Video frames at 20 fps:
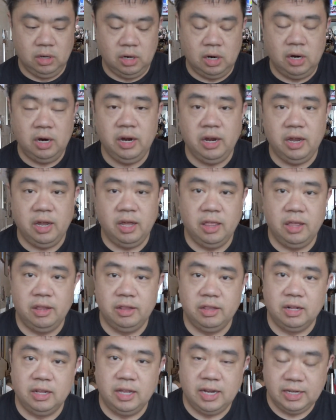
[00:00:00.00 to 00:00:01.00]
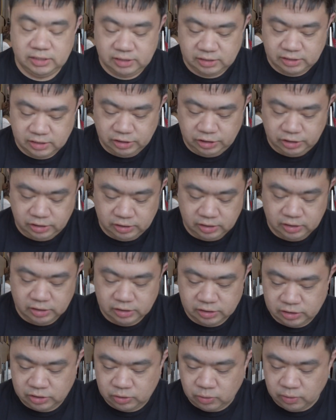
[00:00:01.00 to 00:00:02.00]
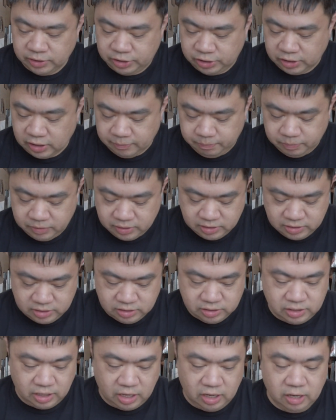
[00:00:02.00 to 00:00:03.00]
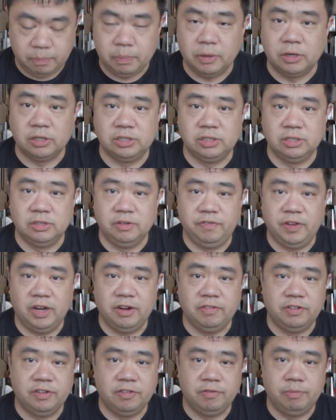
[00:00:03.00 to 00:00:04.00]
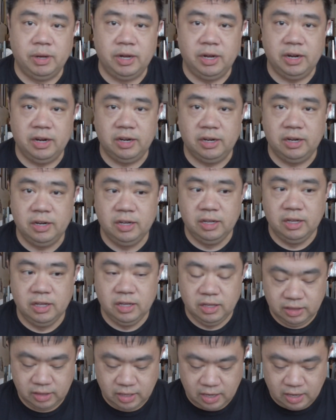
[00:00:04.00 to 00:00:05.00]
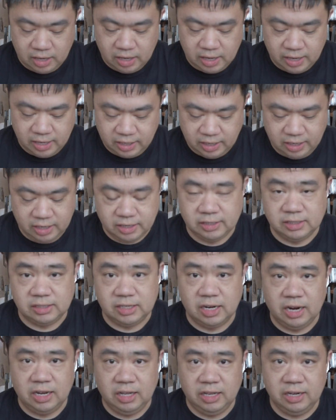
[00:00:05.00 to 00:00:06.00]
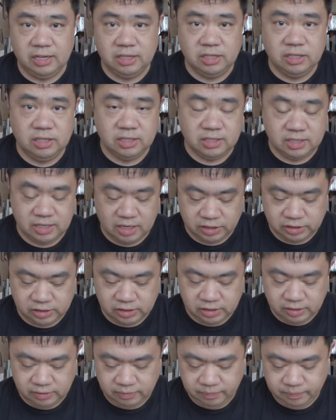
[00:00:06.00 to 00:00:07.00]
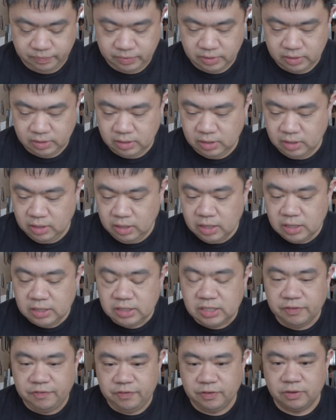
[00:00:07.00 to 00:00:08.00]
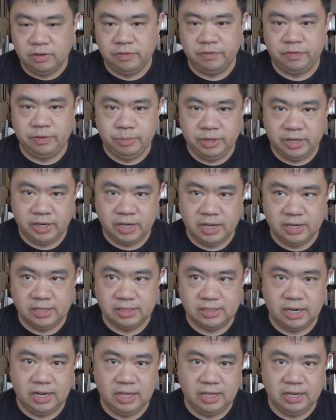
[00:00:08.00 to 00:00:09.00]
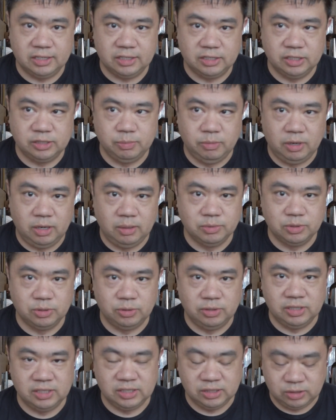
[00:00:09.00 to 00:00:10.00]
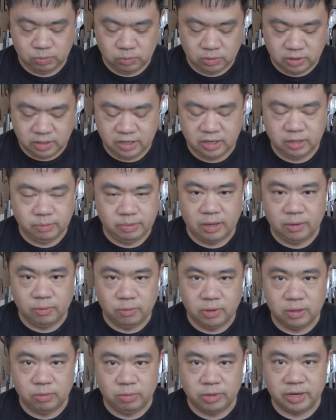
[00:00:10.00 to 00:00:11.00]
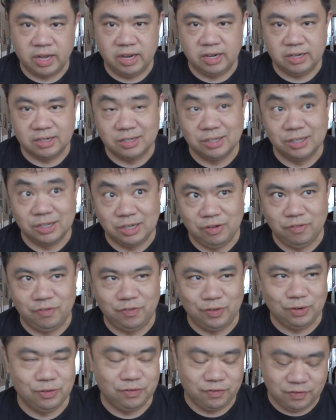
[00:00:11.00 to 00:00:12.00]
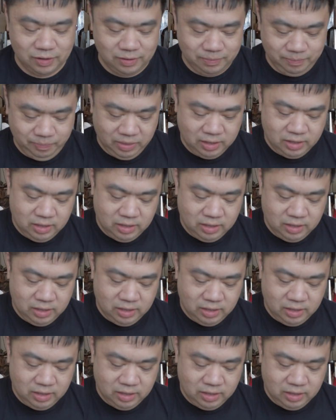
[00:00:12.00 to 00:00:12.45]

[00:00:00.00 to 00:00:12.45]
Alright, and then the last dish is guac chop. This is a personal favorite of mine that I get in Thailand. It's actually difficult for me to get in Thailand because Mom's always worried about where we're getting clean food from.